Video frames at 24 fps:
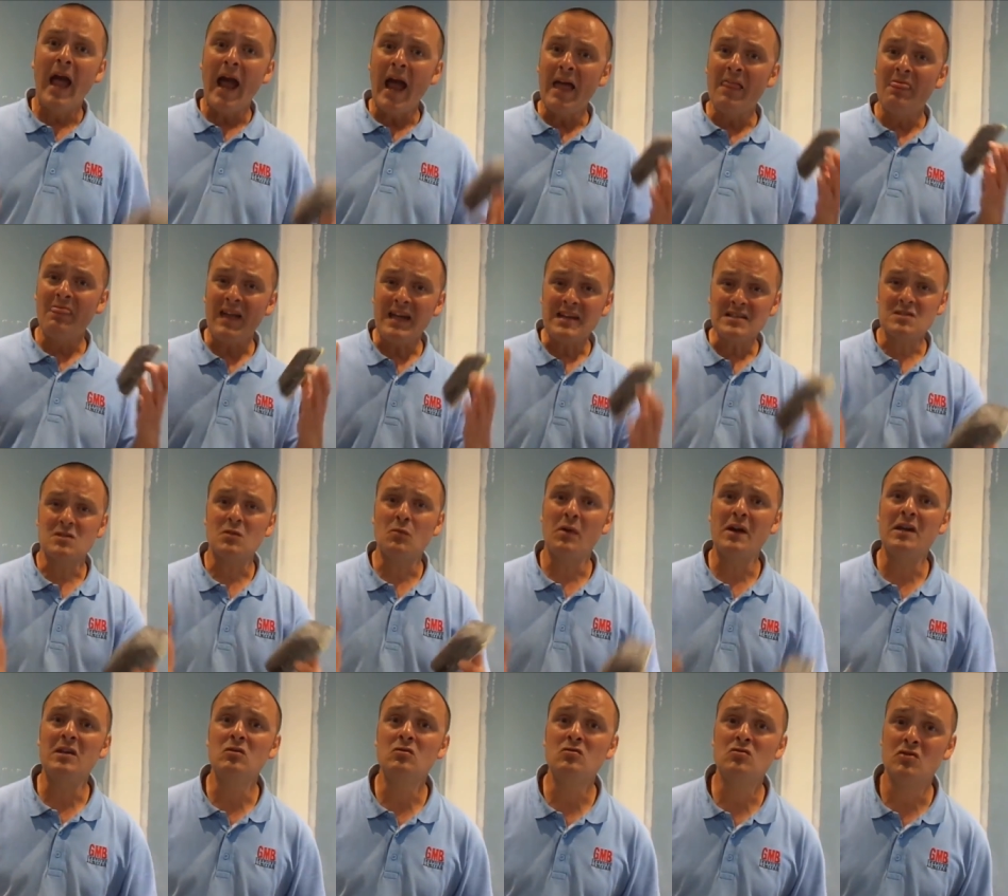And that's the
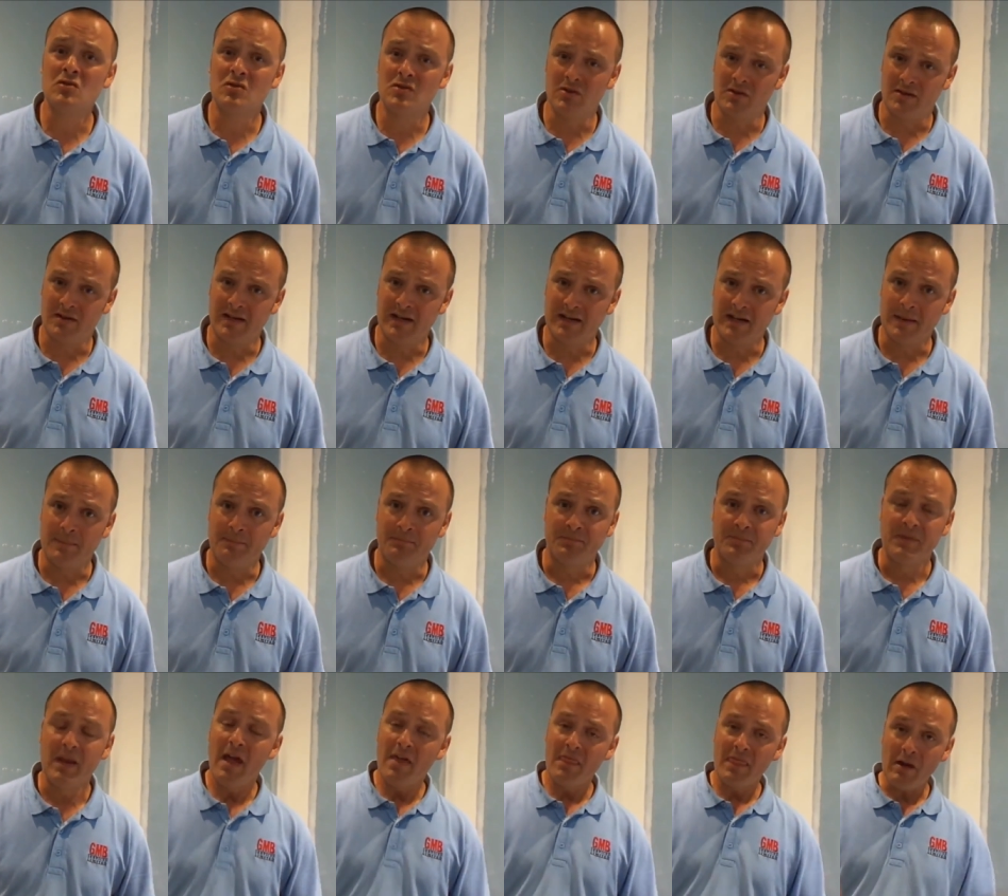way you should look at
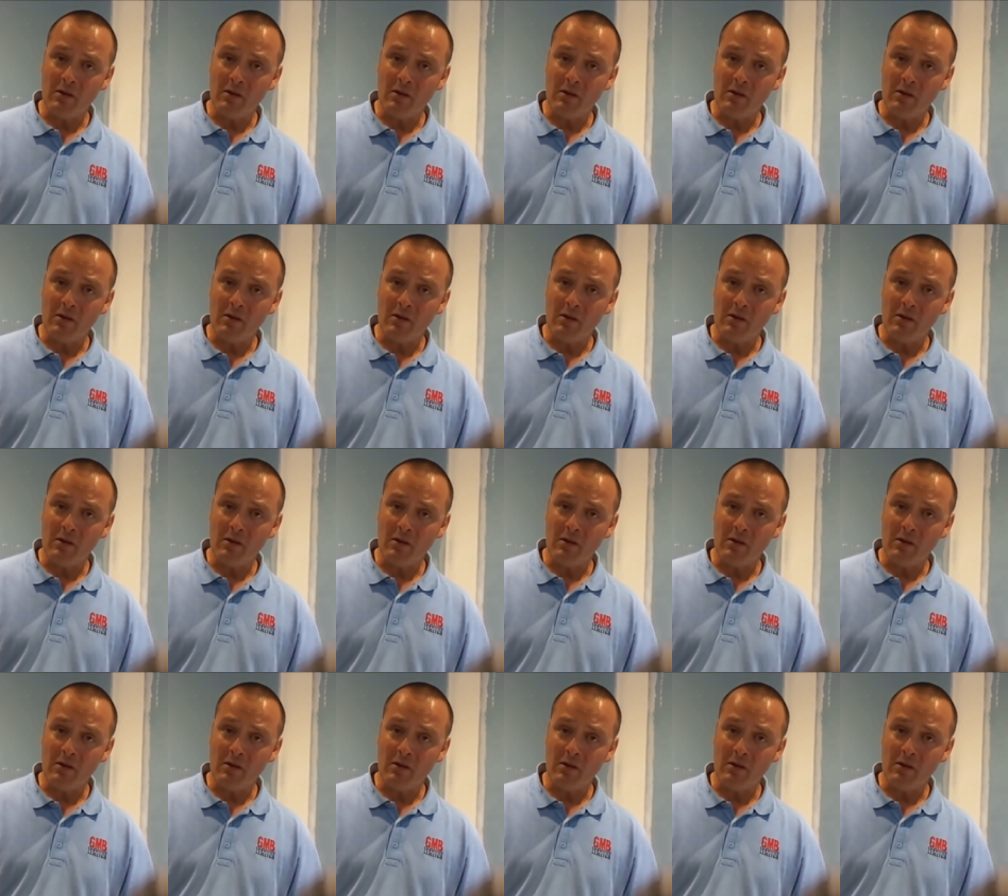it.